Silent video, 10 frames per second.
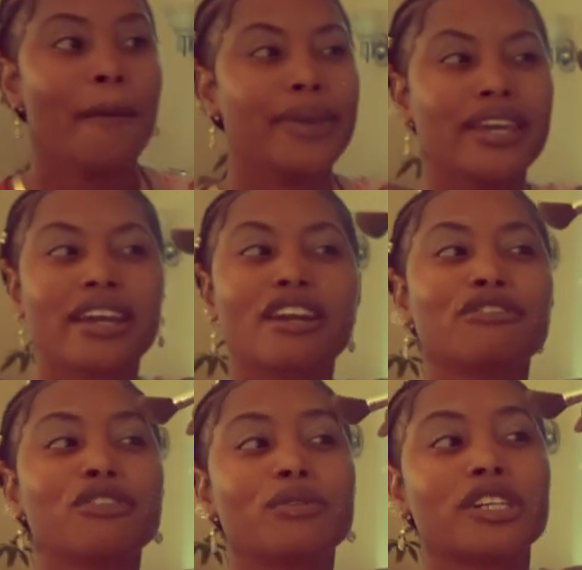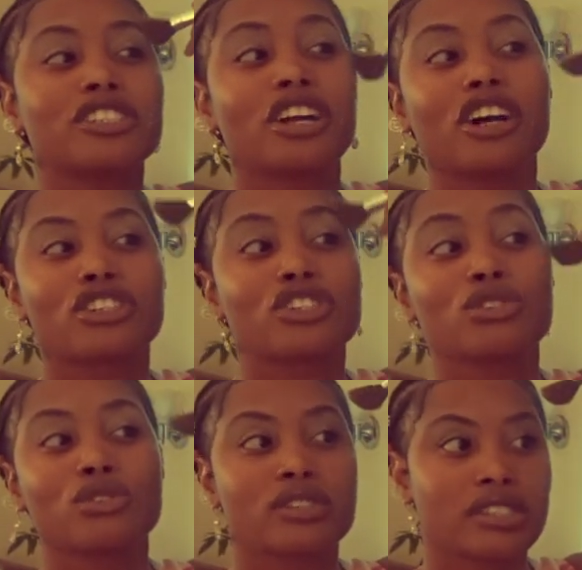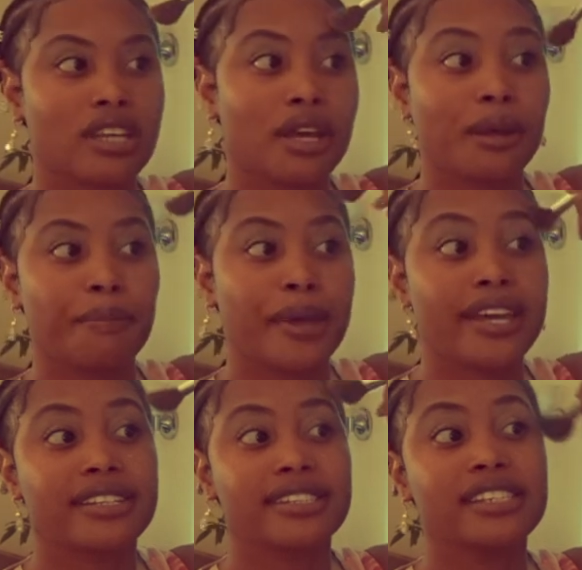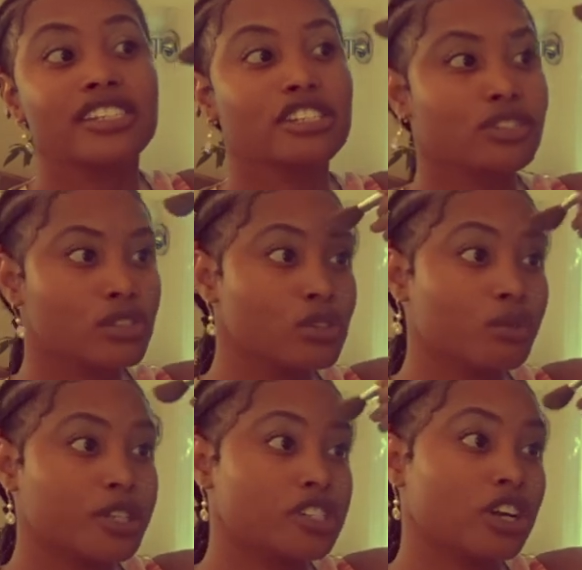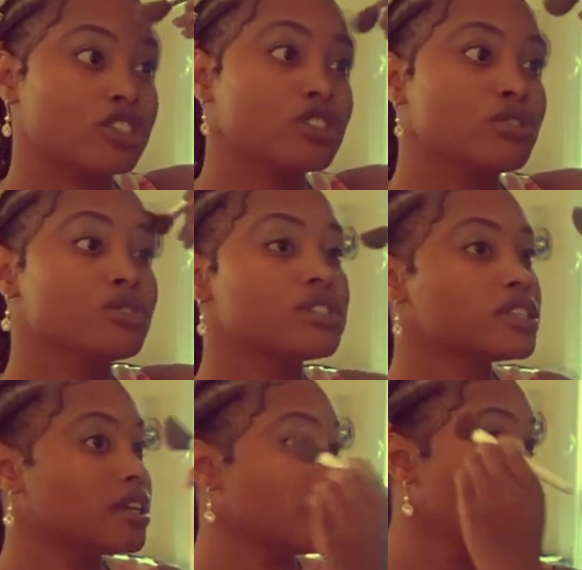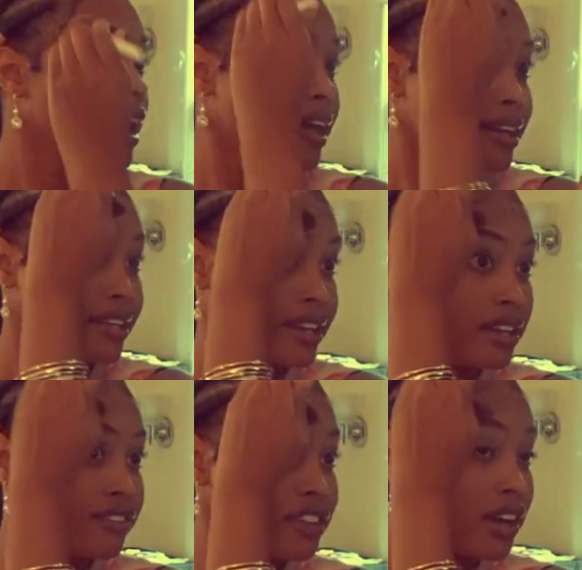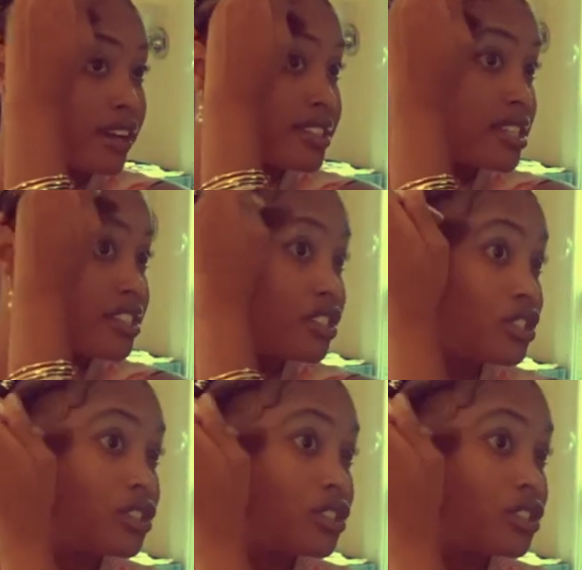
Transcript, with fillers: be careful what y'all choose to pay attention to, what y'all choose to give y'all attention